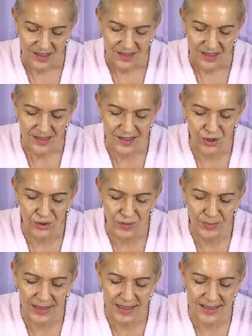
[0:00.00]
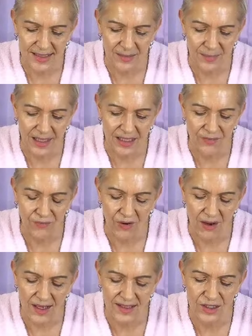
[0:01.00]
This solar blessing may give
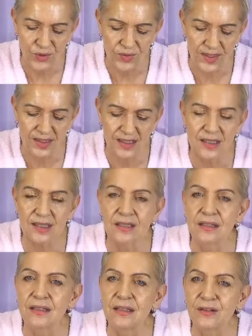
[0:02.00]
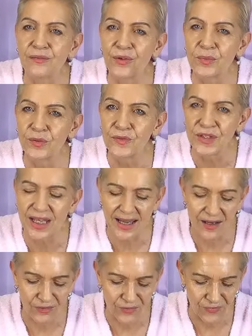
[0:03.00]
rise to resistance in the form of
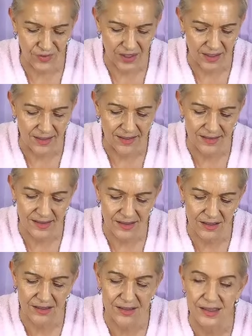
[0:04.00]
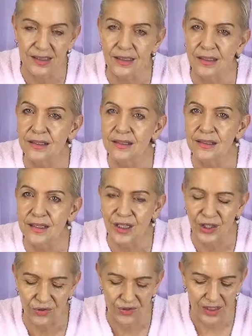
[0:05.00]
doubt, fear, uncertainty,
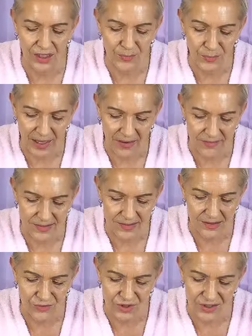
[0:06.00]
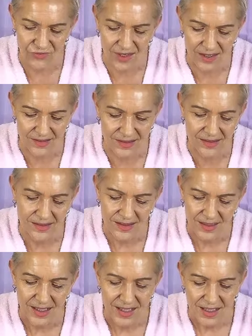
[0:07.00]
insecurity, comparison, or distrust.
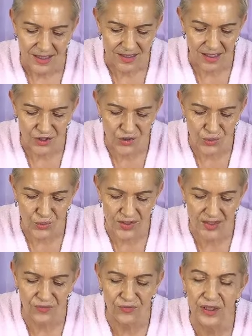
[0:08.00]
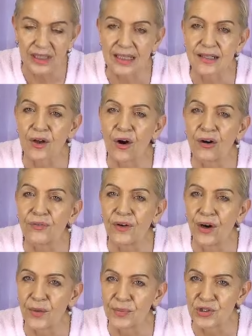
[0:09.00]
Such thoughts and feelings offer
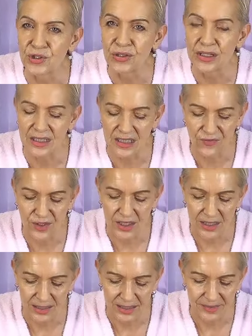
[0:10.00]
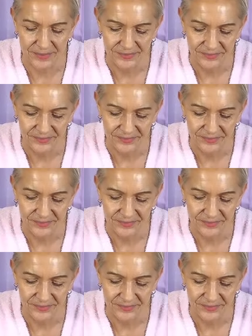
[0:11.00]
opportunities for healing.